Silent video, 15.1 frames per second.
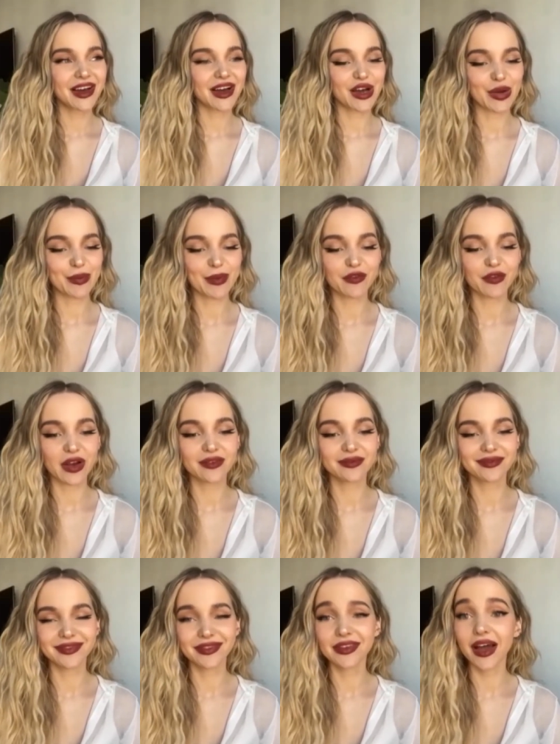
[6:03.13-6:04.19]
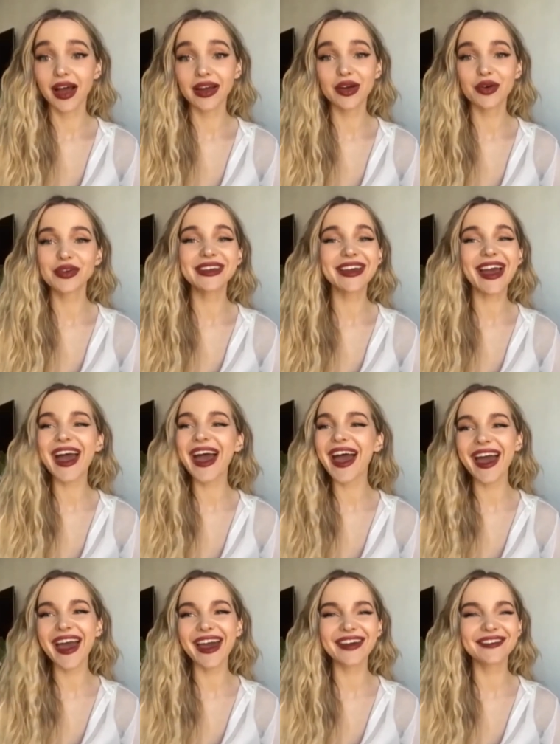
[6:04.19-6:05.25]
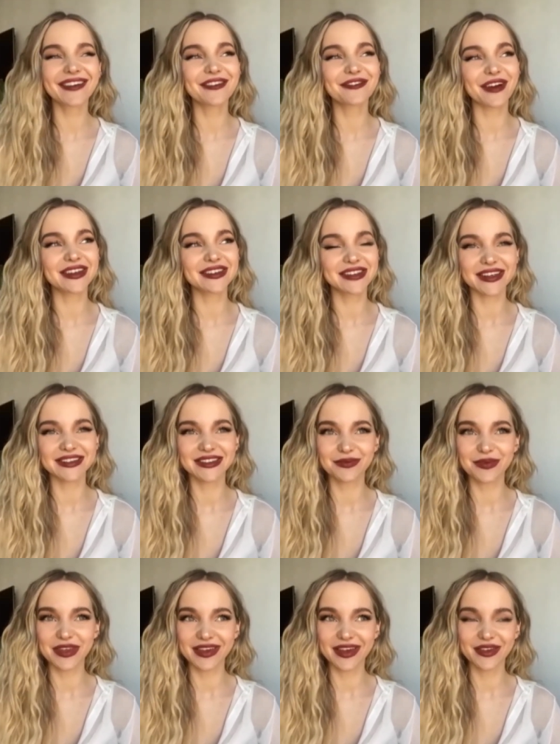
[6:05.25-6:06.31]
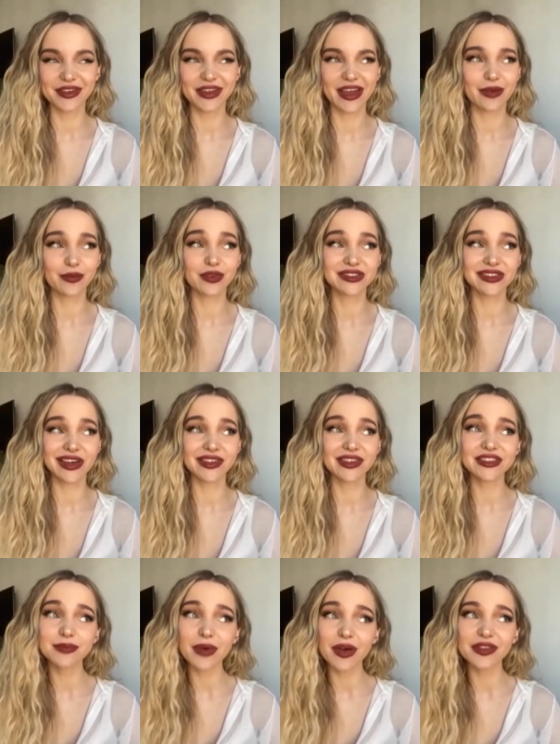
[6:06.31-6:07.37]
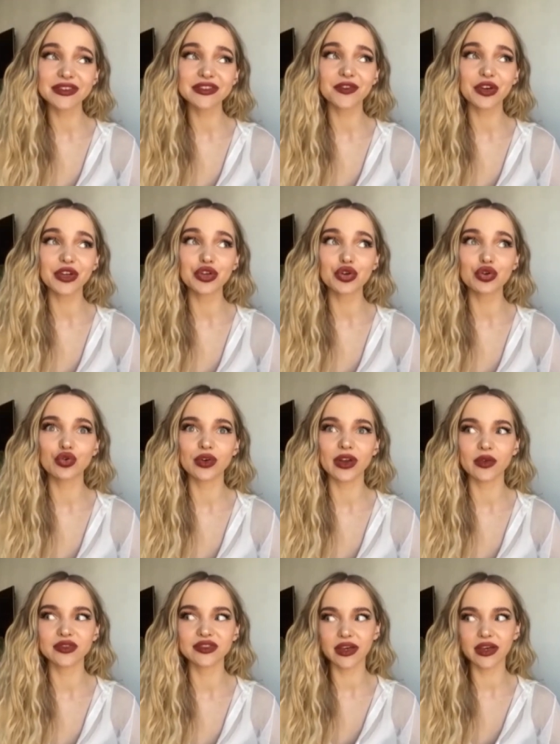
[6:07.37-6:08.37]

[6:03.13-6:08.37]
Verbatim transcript: um, my friend, I know, yay! My friend texted me the other day and was like, "This month is for you," and I